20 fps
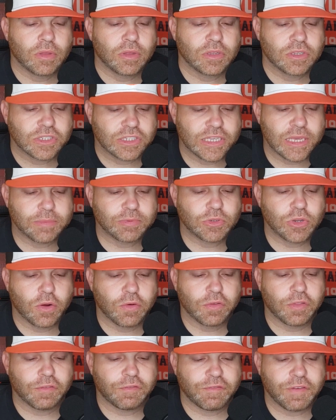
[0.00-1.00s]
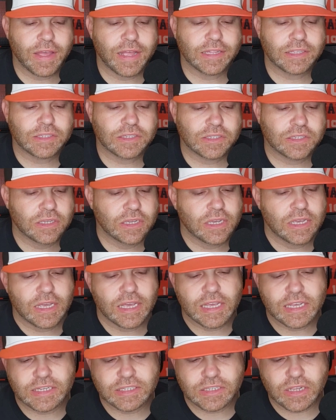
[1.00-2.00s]
skips over the fence,
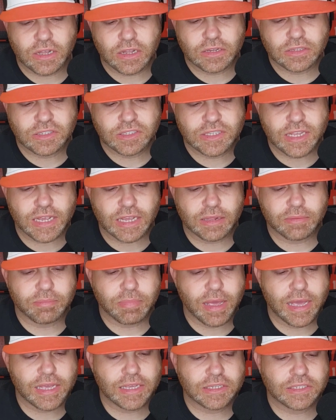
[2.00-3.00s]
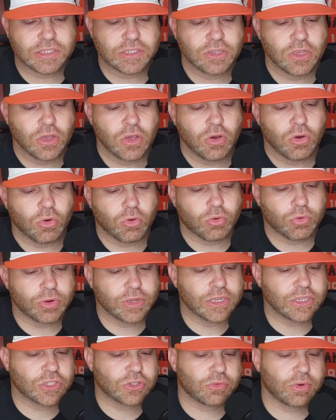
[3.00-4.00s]
he's on second base.
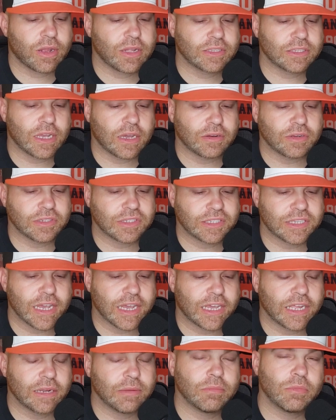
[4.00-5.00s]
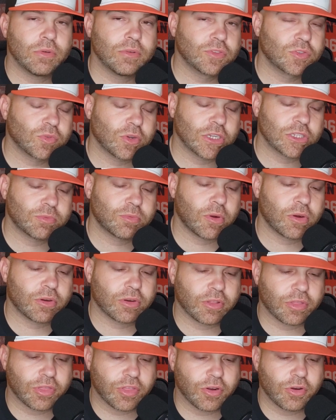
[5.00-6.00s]
Urias grounds out to second and moves Westberg
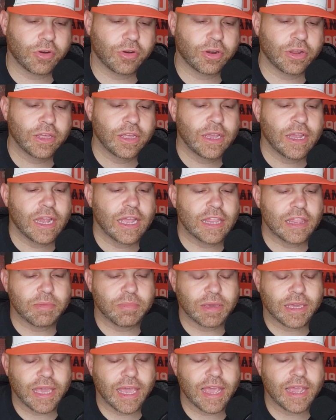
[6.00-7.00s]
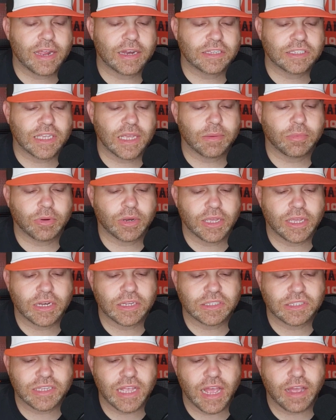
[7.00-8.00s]
to third, and then McCann is able to hit
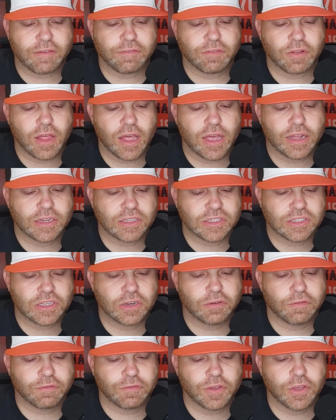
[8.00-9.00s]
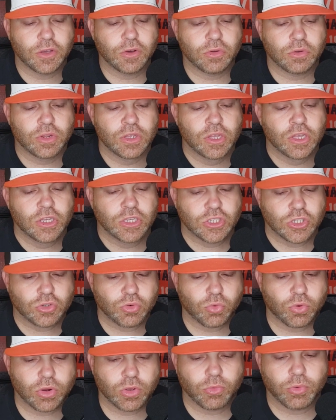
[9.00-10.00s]
a sac fly to center field,
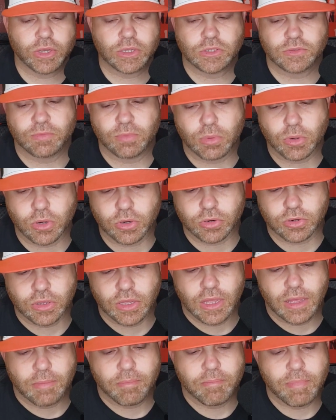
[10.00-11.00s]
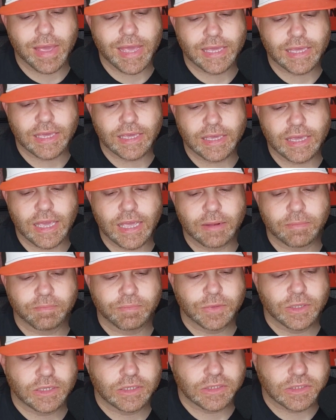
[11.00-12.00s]
scoring Westberg, making
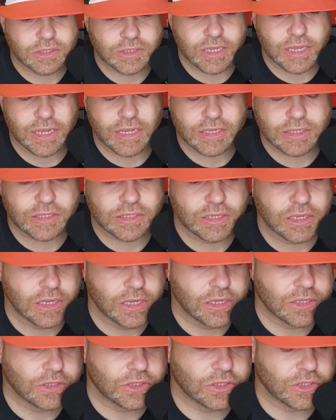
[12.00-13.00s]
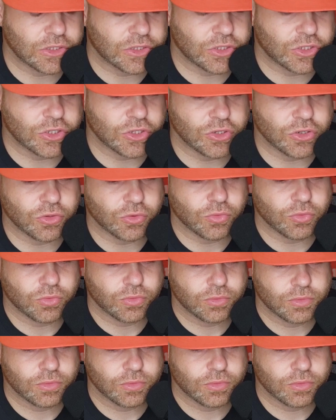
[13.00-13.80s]
it 6-2.